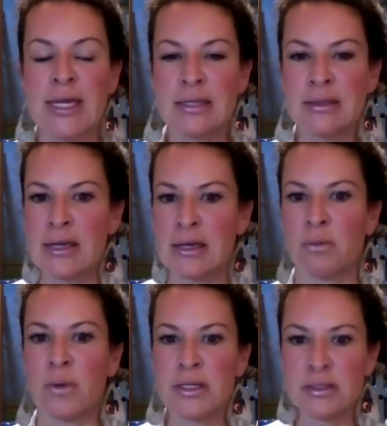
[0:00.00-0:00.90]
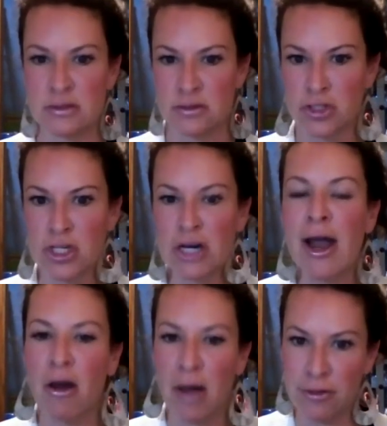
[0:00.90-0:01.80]
anything, it was share
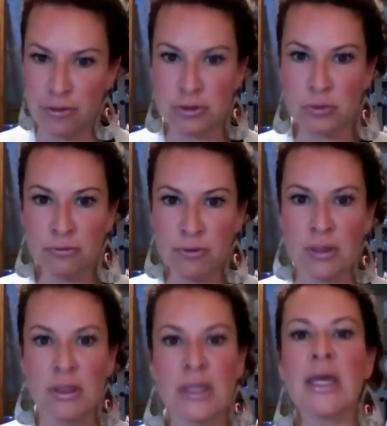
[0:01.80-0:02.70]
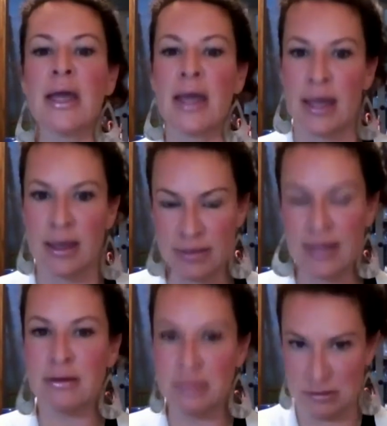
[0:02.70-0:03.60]
how others were feeling, and
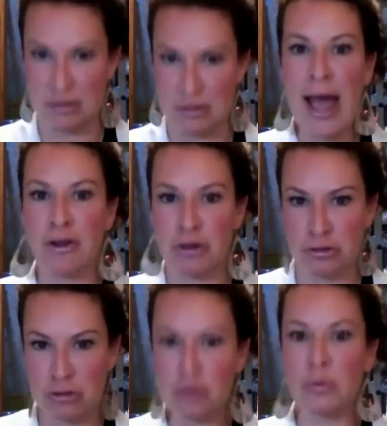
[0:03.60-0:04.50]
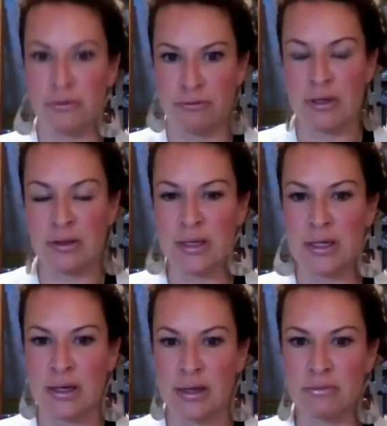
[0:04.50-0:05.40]
then how you were
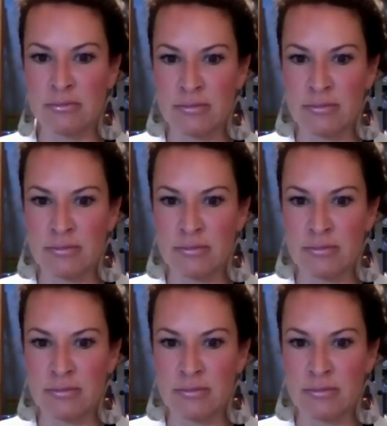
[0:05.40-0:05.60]
feeling. And